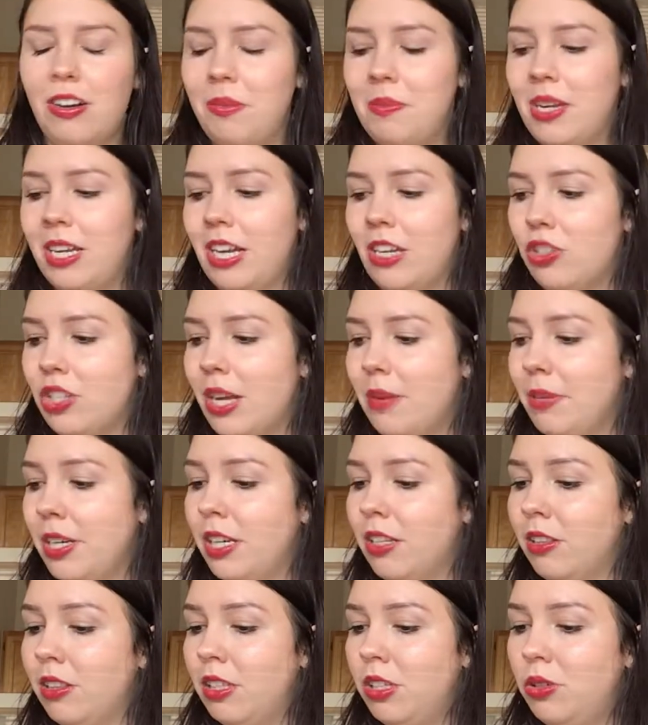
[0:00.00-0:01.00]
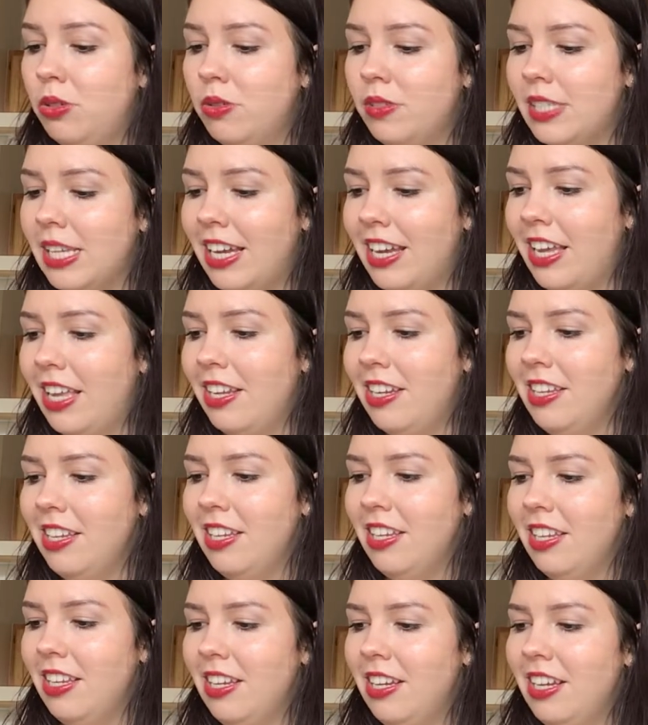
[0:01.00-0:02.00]
my gosh, I'm gonna lose it.
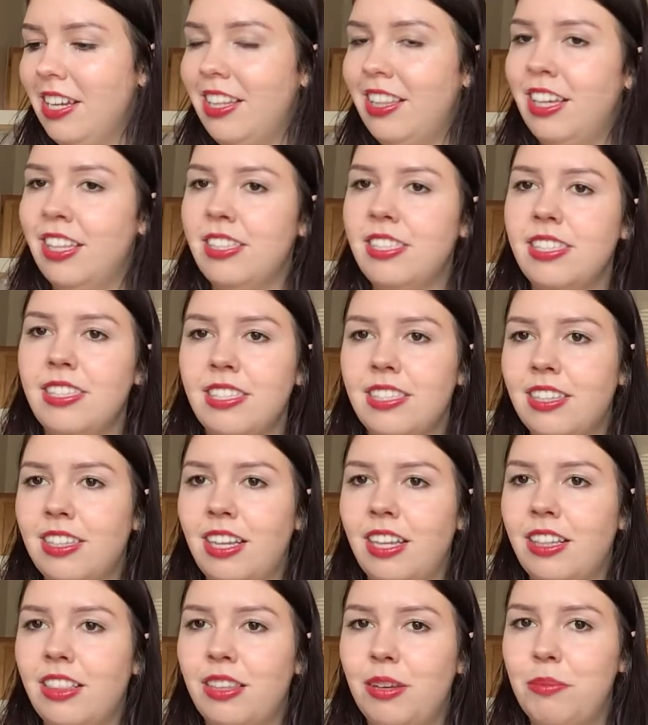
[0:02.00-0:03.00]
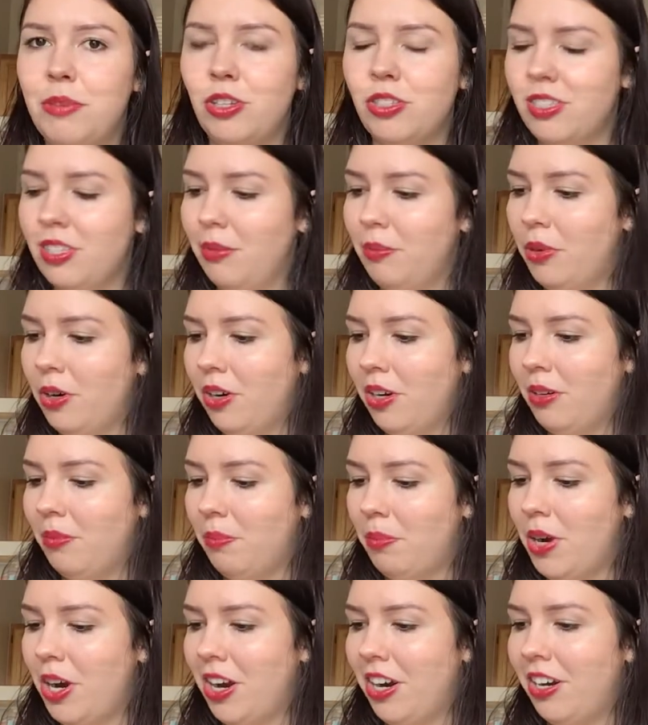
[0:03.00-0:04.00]
And that's like the most important
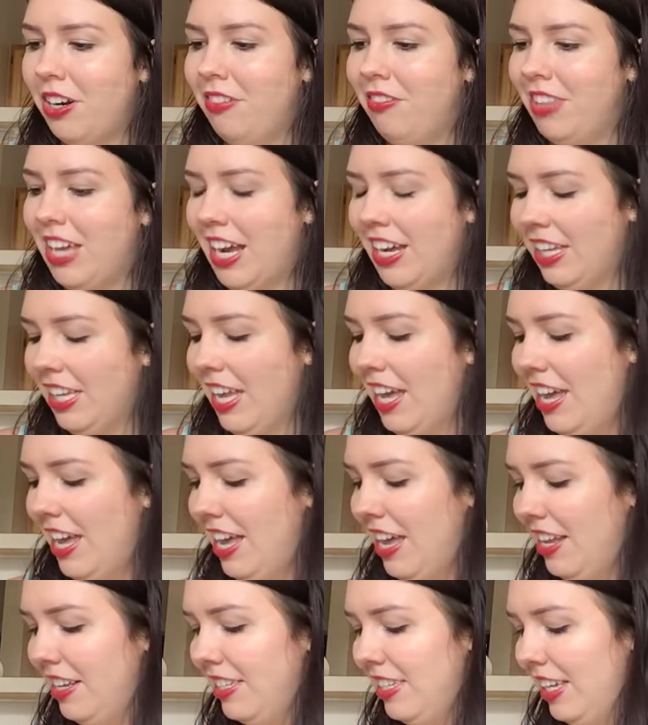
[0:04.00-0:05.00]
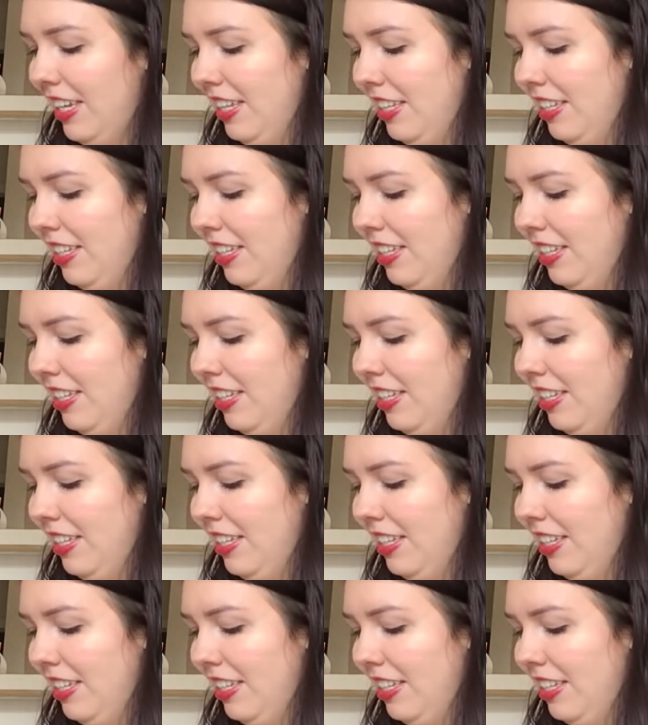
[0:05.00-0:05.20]
part of that kit.